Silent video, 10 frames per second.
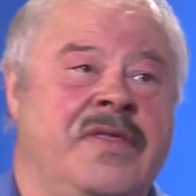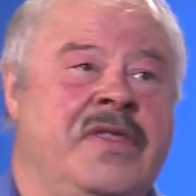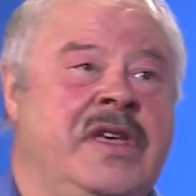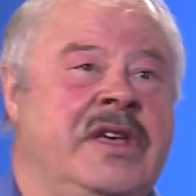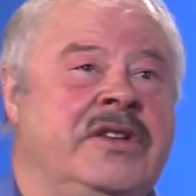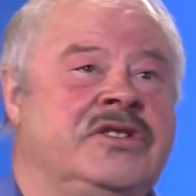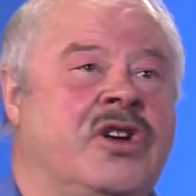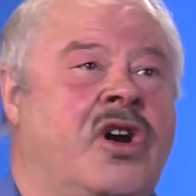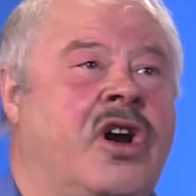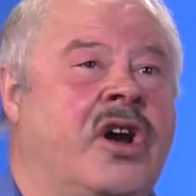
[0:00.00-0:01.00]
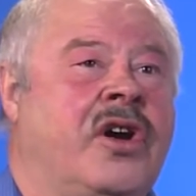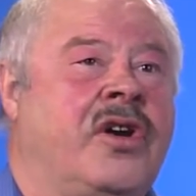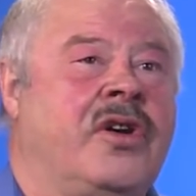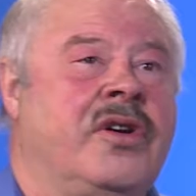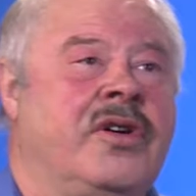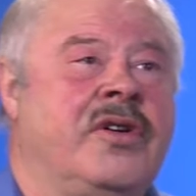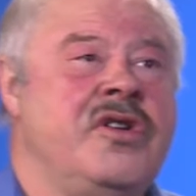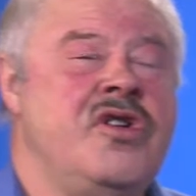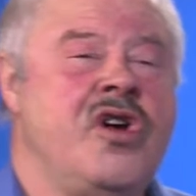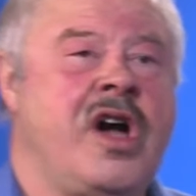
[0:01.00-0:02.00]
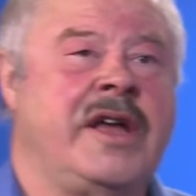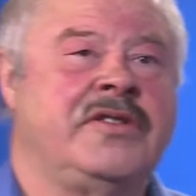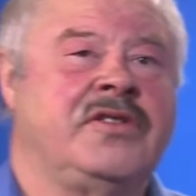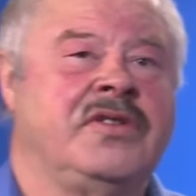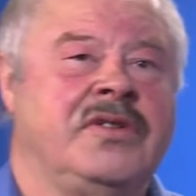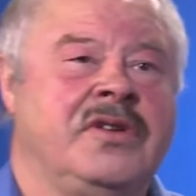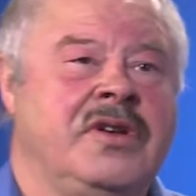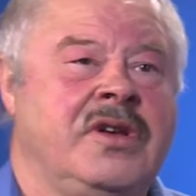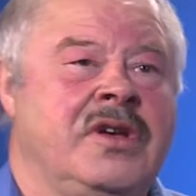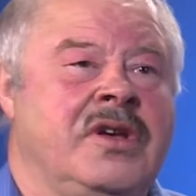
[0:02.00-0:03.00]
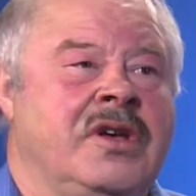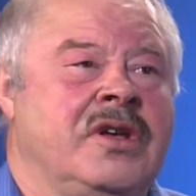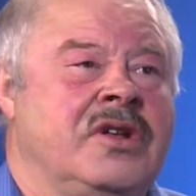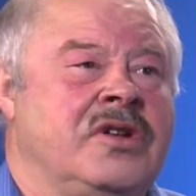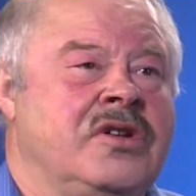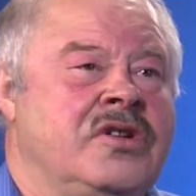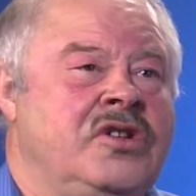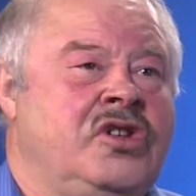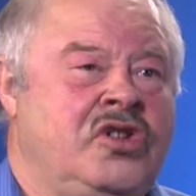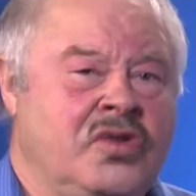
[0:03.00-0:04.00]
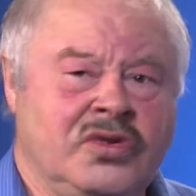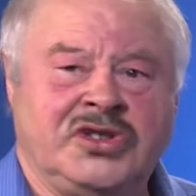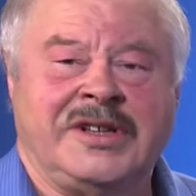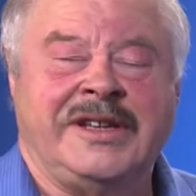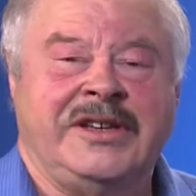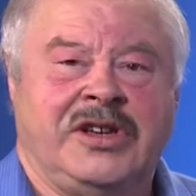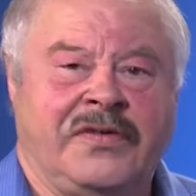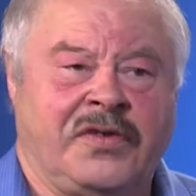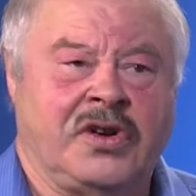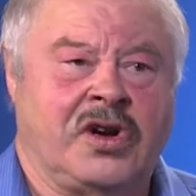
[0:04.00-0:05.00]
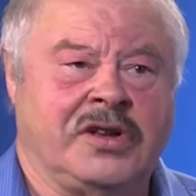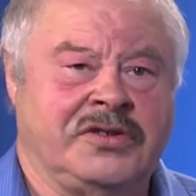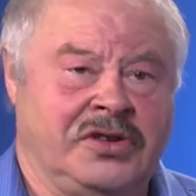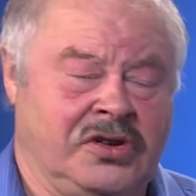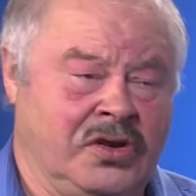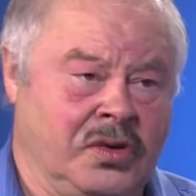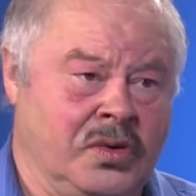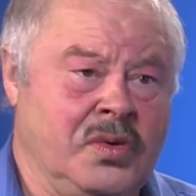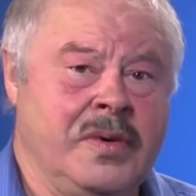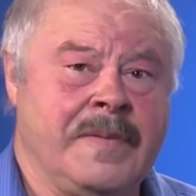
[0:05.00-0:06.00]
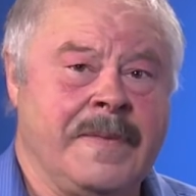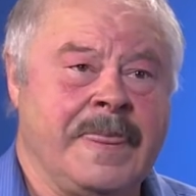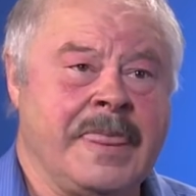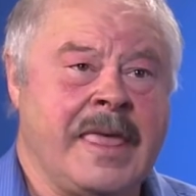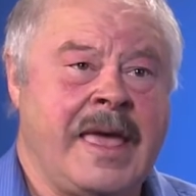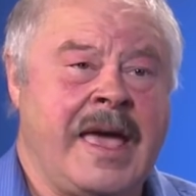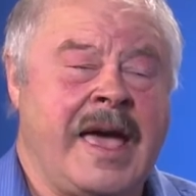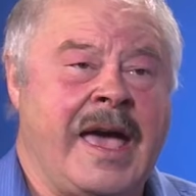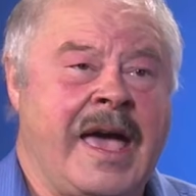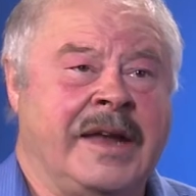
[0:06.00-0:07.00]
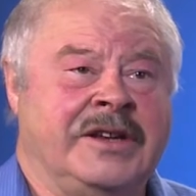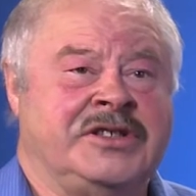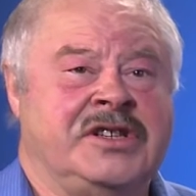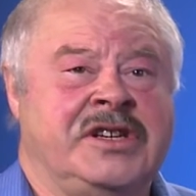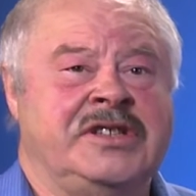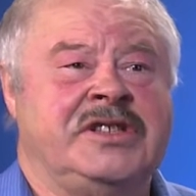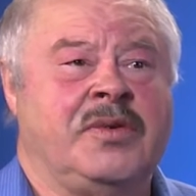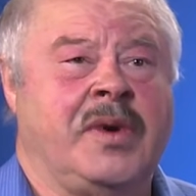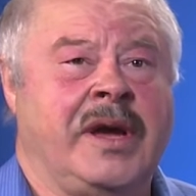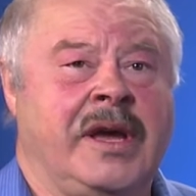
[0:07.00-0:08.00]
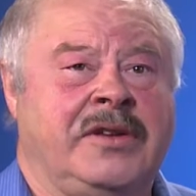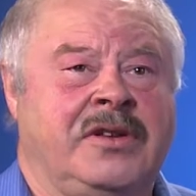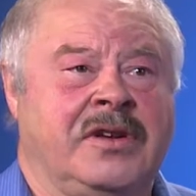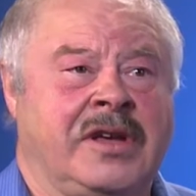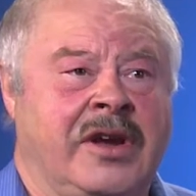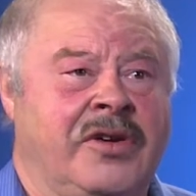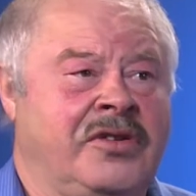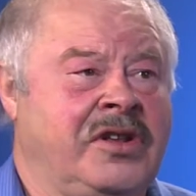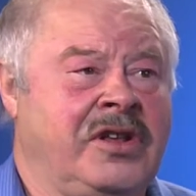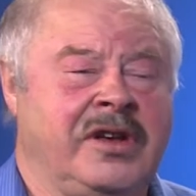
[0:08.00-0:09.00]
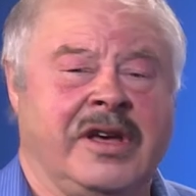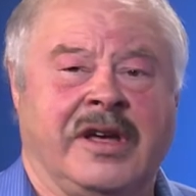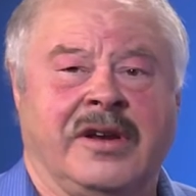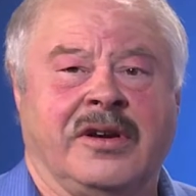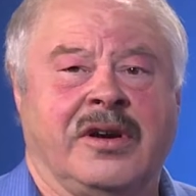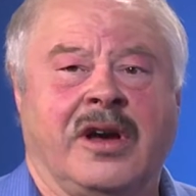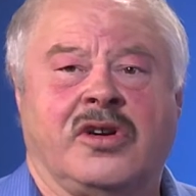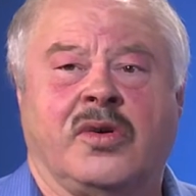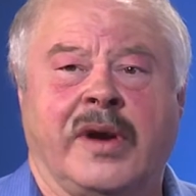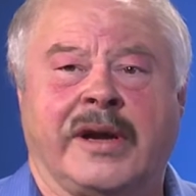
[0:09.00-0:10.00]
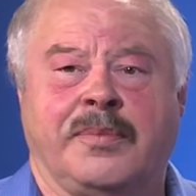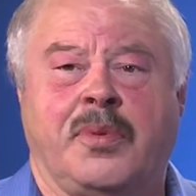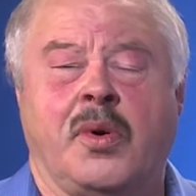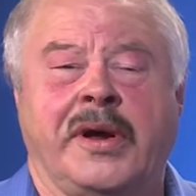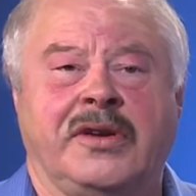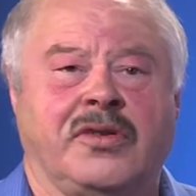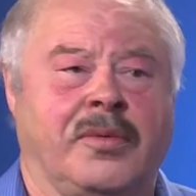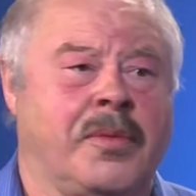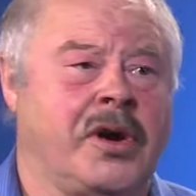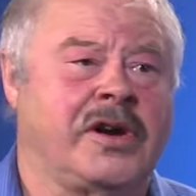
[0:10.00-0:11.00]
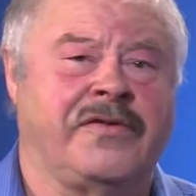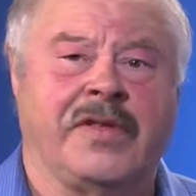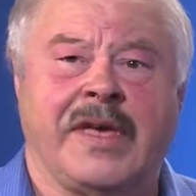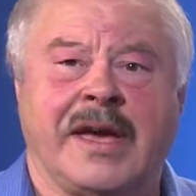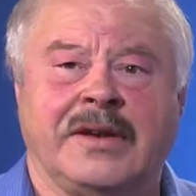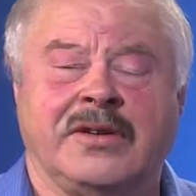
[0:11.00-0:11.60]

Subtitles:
these are not usually difficult to do, and it's an easy way to guarantee you get a correct point or mark for that